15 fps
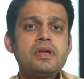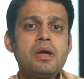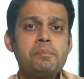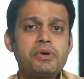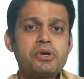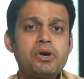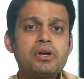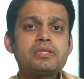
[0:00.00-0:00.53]

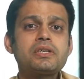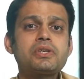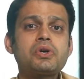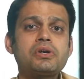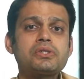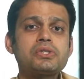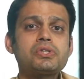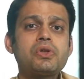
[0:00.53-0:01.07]
because it
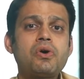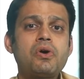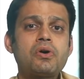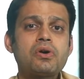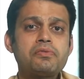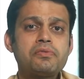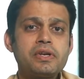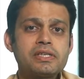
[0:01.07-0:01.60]
causes a lot
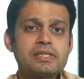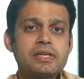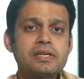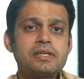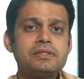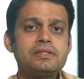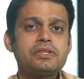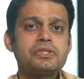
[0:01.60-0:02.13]
of nasal
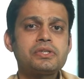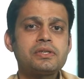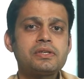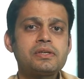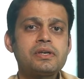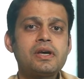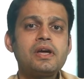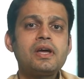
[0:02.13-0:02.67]

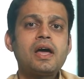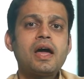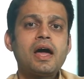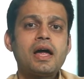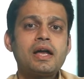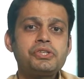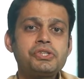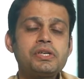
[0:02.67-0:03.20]
congestion,
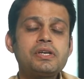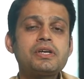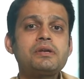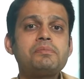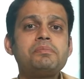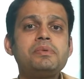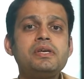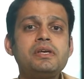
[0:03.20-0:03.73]
and
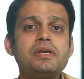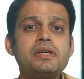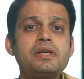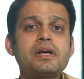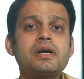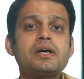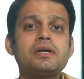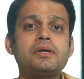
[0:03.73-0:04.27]
children being
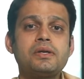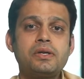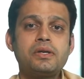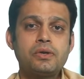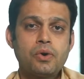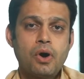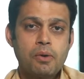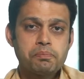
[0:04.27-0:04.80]

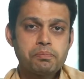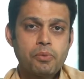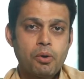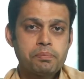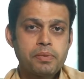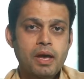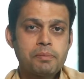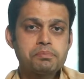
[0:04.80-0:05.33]

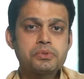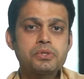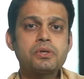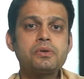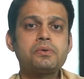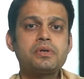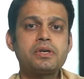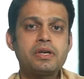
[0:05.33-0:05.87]

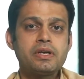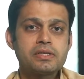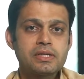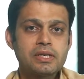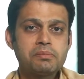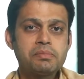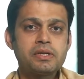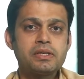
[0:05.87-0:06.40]
absolute nasal
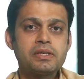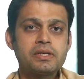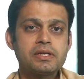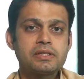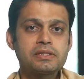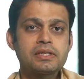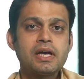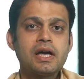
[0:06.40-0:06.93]

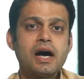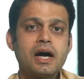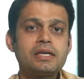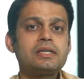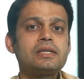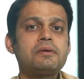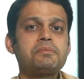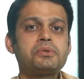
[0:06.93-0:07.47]
breathers
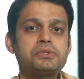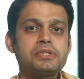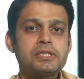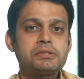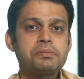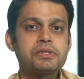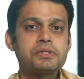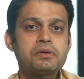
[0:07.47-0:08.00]
until up to 6
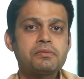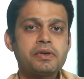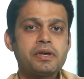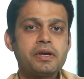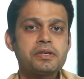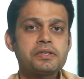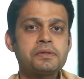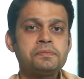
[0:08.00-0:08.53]
months of
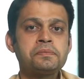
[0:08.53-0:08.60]
age,